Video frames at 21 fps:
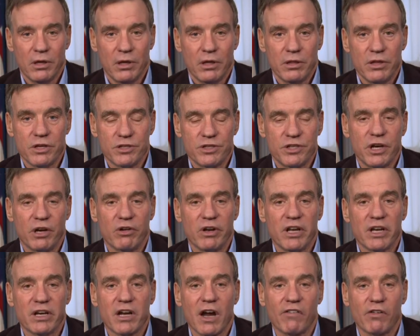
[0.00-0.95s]
the
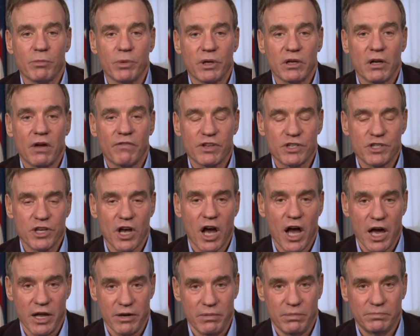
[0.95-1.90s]
Syrian government of
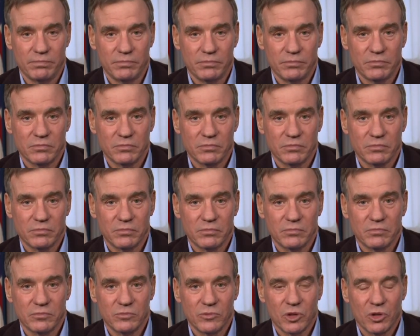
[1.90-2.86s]
Assad
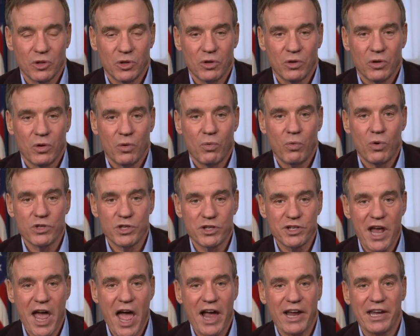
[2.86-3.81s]
was
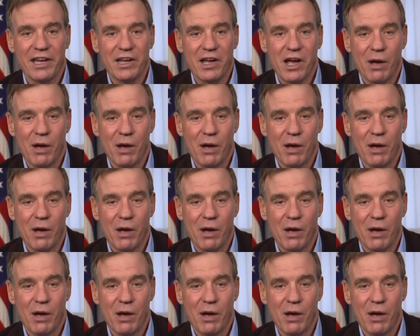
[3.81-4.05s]
attacking